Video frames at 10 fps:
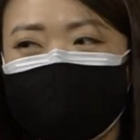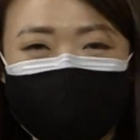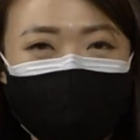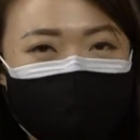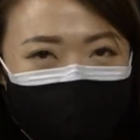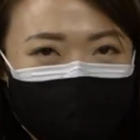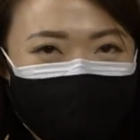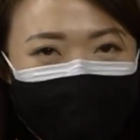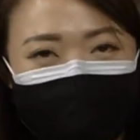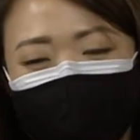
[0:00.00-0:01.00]
So try that.
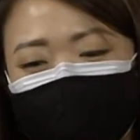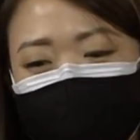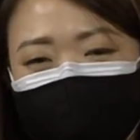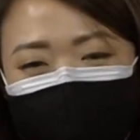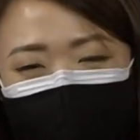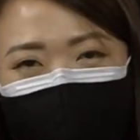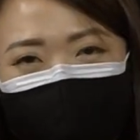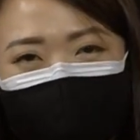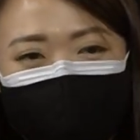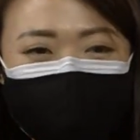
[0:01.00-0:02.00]
And then try
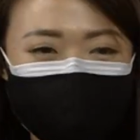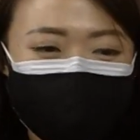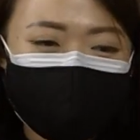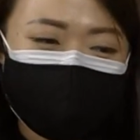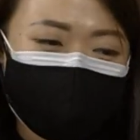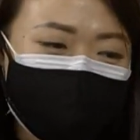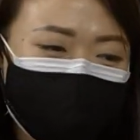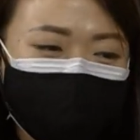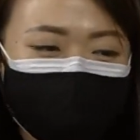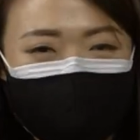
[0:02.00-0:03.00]
working, and then try doing
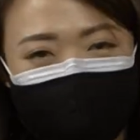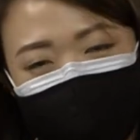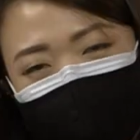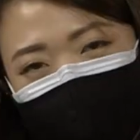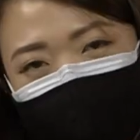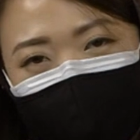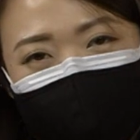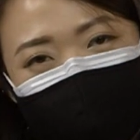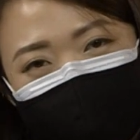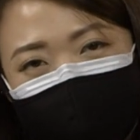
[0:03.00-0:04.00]
one as a hobby, one
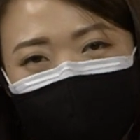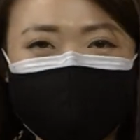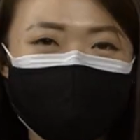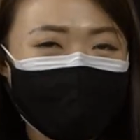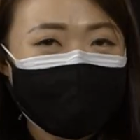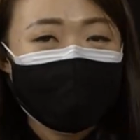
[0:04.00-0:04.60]
as a full-time.